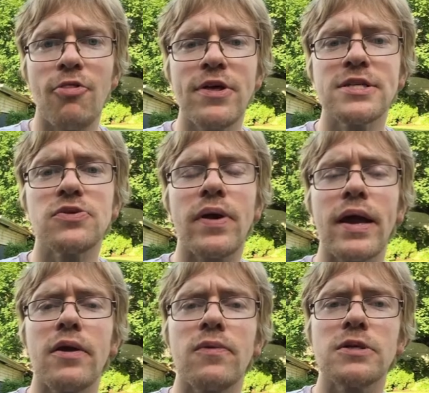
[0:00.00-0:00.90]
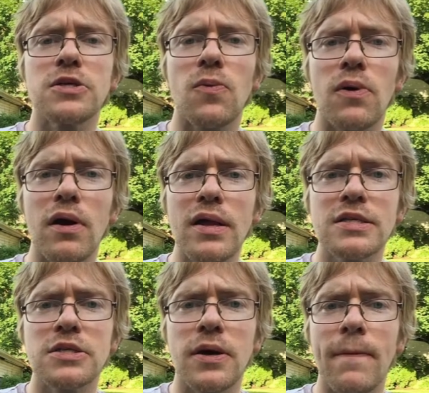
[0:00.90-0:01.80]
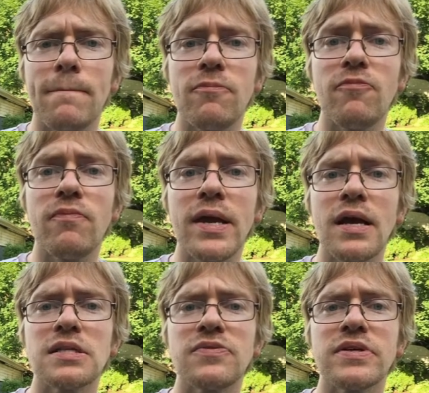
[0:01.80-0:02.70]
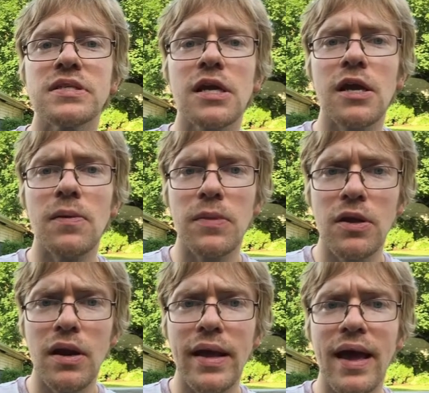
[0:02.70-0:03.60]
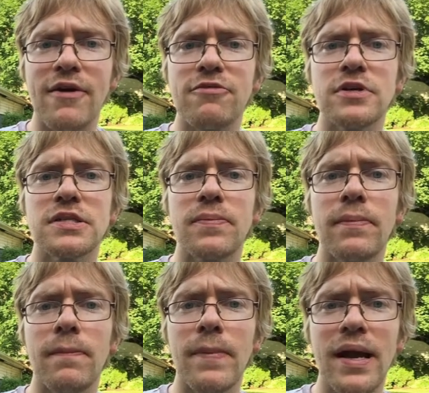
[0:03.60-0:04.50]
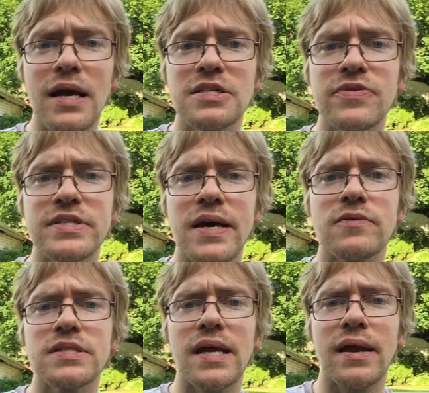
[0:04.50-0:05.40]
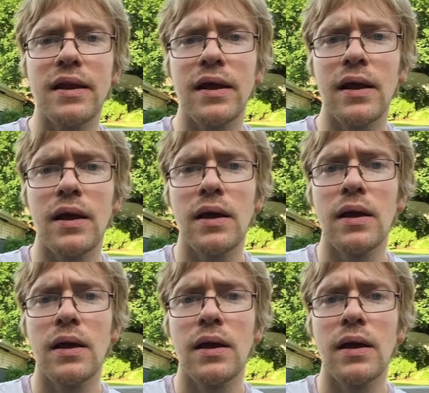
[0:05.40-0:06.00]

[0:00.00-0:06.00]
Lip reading: This rank was awarded to him because of his community efforts and because of his outstanding